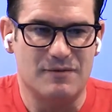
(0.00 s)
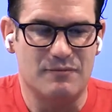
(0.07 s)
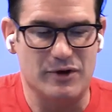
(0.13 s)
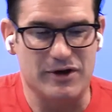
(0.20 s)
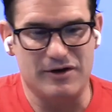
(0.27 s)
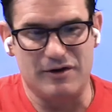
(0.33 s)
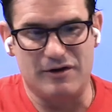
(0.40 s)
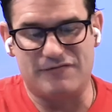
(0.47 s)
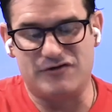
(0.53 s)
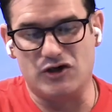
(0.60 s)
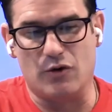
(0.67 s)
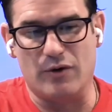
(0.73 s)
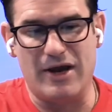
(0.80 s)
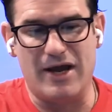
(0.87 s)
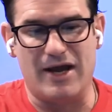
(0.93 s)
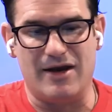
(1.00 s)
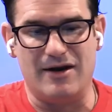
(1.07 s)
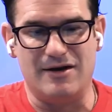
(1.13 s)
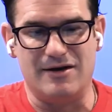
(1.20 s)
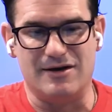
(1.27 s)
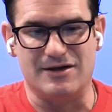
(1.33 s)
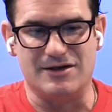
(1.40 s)
but if
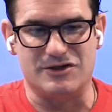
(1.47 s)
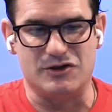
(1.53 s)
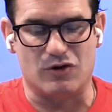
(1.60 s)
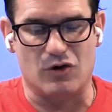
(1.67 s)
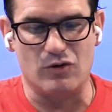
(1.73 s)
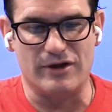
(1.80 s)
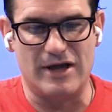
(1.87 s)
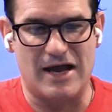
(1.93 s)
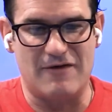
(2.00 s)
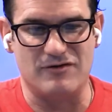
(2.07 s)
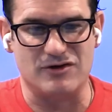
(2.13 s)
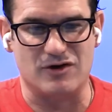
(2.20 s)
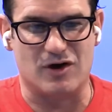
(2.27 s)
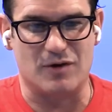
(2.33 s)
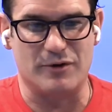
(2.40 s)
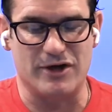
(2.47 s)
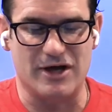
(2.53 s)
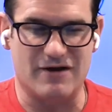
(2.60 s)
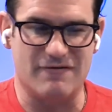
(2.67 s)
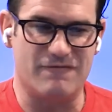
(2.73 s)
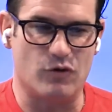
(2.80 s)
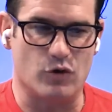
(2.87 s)
Joanne is your only avatar, but you
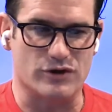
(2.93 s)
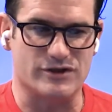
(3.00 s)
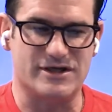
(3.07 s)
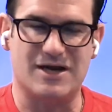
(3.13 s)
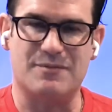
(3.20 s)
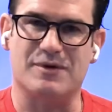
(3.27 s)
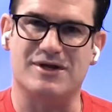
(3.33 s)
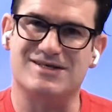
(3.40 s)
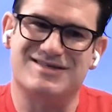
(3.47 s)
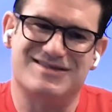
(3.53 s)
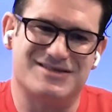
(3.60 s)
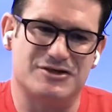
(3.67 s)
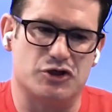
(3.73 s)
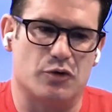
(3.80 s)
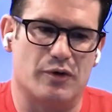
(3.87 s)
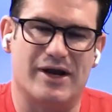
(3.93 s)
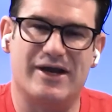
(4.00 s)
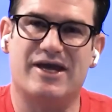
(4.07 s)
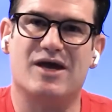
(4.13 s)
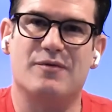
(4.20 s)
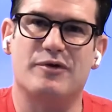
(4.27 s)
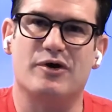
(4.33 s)
have four segments, Joanne
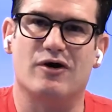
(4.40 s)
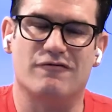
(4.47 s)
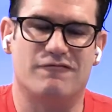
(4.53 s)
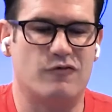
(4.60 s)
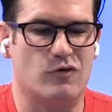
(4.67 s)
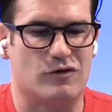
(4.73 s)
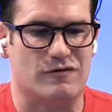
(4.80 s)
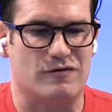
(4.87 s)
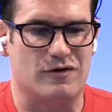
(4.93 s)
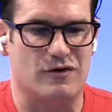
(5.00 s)
can't be all four